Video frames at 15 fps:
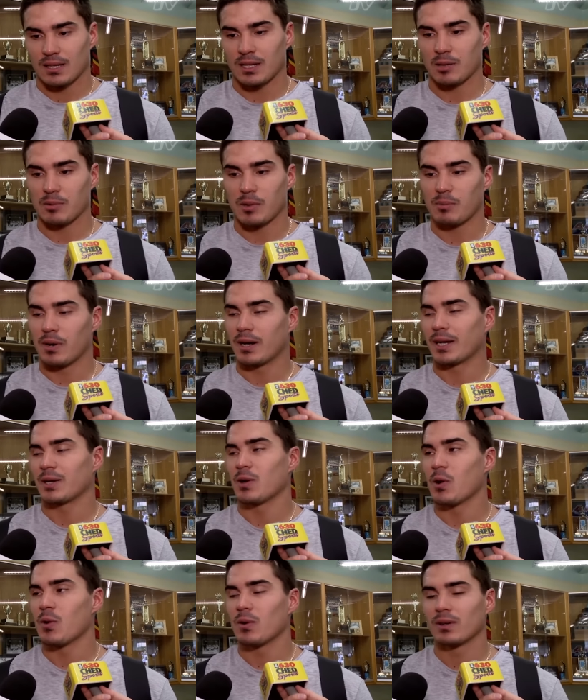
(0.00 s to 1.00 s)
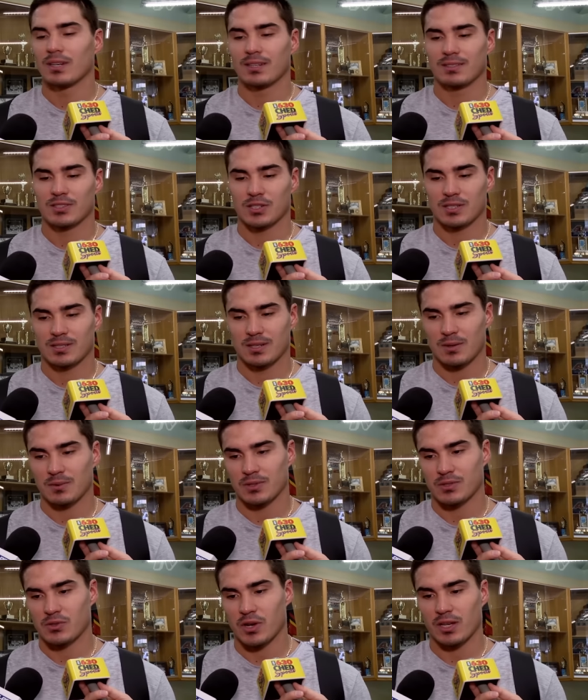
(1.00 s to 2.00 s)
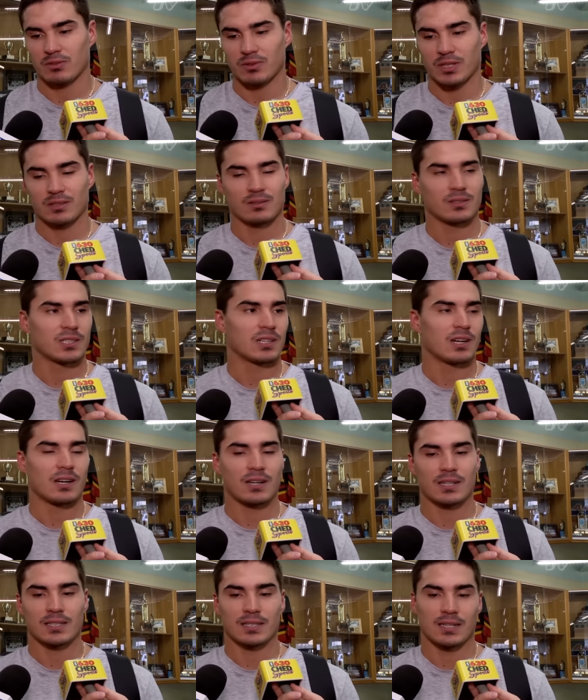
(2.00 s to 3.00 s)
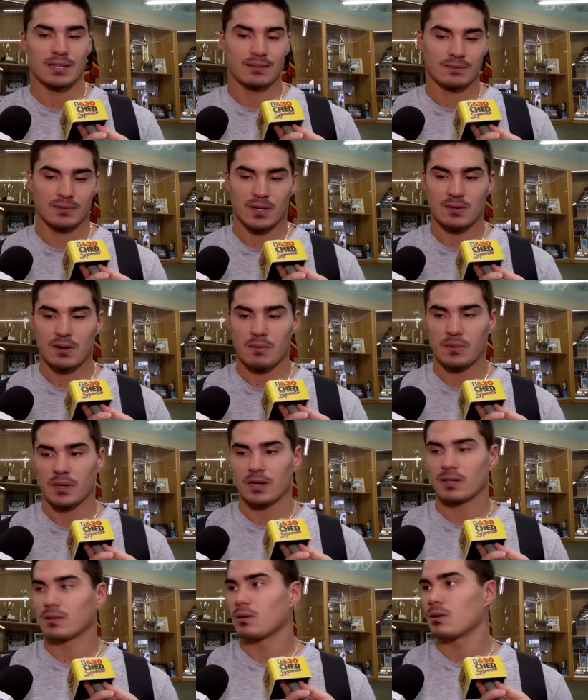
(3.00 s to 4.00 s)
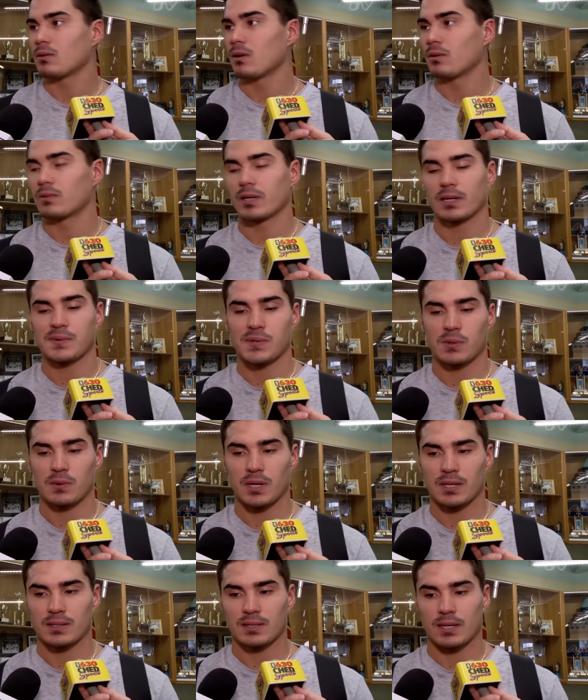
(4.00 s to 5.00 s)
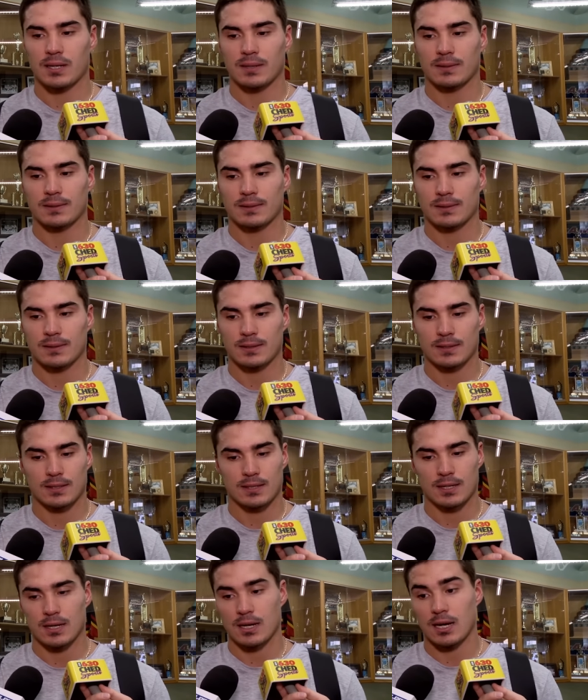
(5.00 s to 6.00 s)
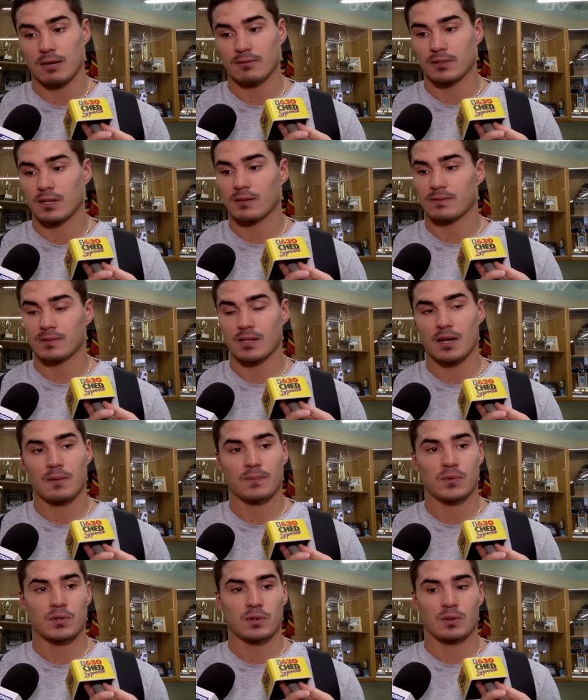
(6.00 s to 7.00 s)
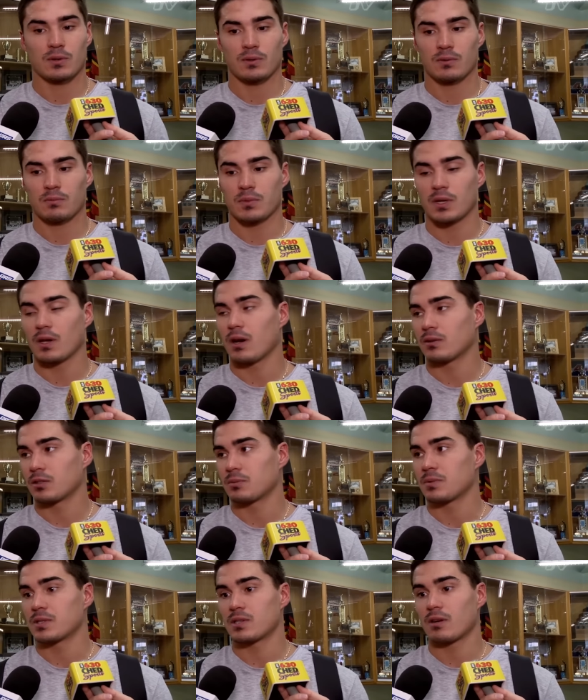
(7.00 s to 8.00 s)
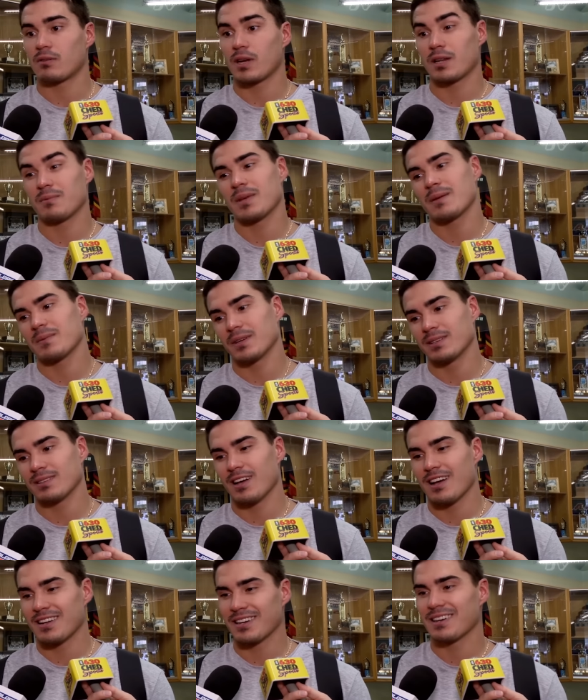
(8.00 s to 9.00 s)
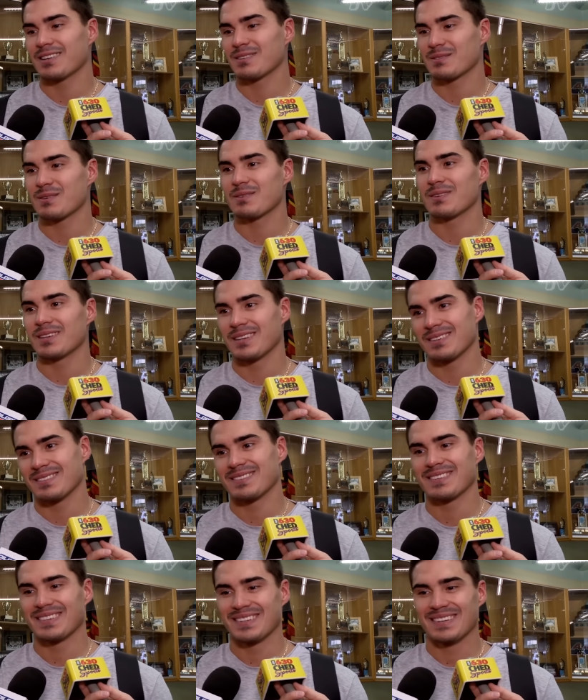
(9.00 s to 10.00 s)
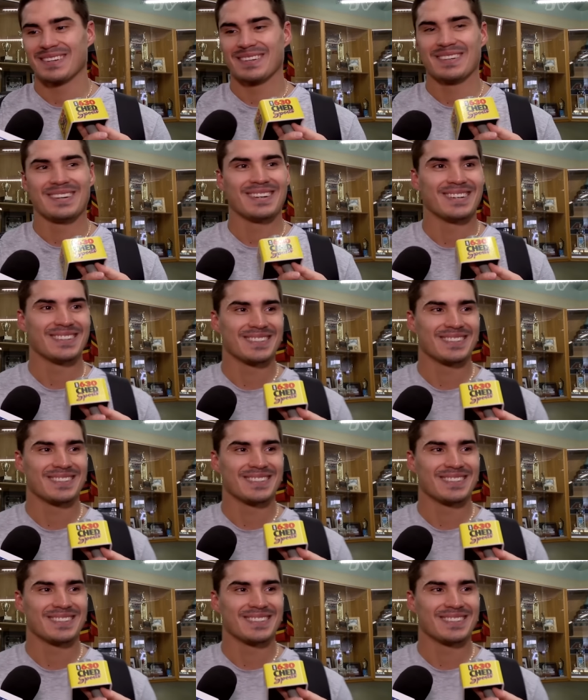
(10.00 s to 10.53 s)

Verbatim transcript: get my body going, and just I was training really, really hard, and then now I'm here already two weeks, and uh, I have enough time to be 100% ready, maybe 90, I don't know. And then on